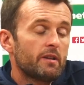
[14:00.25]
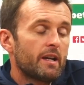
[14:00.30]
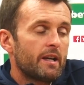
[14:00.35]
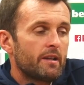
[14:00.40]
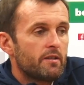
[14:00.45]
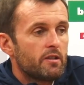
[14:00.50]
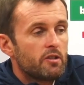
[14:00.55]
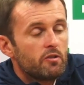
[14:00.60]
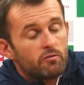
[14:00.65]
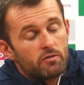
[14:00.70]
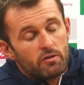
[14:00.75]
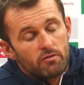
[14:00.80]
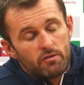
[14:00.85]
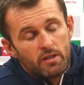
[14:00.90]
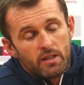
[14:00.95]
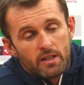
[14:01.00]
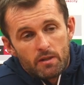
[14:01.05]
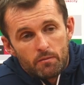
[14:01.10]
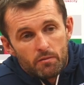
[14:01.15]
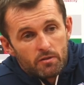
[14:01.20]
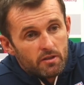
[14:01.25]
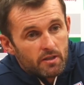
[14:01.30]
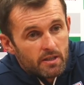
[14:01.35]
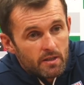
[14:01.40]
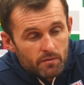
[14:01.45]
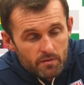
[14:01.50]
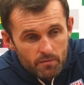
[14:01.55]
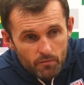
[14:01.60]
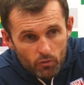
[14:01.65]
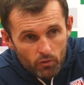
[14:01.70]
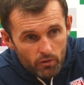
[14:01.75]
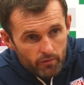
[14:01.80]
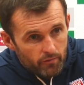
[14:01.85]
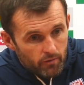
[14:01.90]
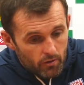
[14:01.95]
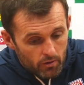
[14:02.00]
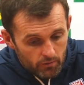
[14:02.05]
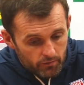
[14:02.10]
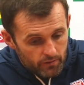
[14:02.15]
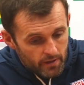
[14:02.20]
Andy uses three keepers. He keeps them all
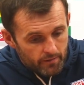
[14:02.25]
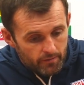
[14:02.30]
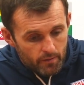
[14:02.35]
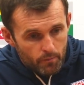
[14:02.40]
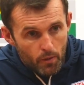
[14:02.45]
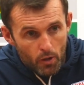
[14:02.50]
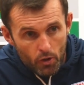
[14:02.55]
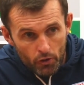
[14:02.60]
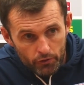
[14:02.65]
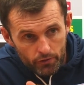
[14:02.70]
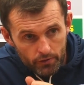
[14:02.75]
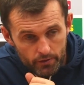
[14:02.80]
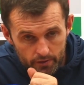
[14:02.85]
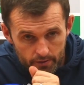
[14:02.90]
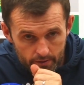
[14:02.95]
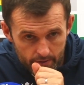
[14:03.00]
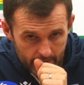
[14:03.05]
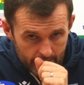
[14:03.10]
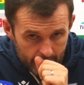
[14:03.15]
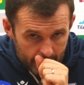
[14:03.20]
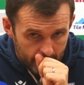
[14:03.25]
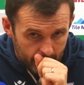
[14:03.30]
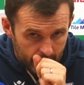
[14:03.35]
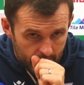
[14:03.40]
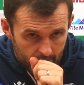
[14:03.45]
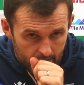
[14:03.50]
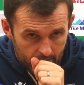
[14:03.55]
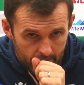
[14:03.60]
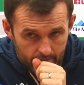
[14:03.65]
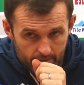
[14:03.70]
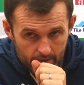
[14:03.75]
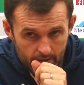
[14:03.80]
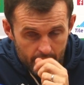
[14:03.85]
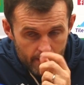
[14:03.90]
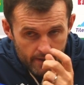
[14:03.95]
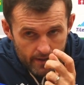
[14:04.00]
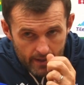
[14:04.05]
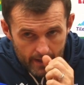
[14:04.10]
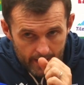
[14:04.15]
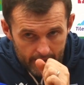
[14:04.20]
involved. They have a bond,
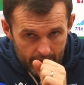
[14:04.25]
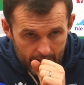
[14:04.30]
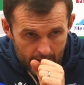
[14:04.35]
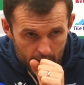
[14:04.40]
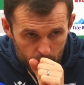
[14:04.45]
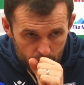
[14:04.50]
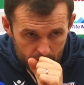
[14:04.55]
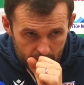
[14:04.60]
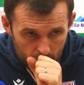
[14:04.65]
and it helps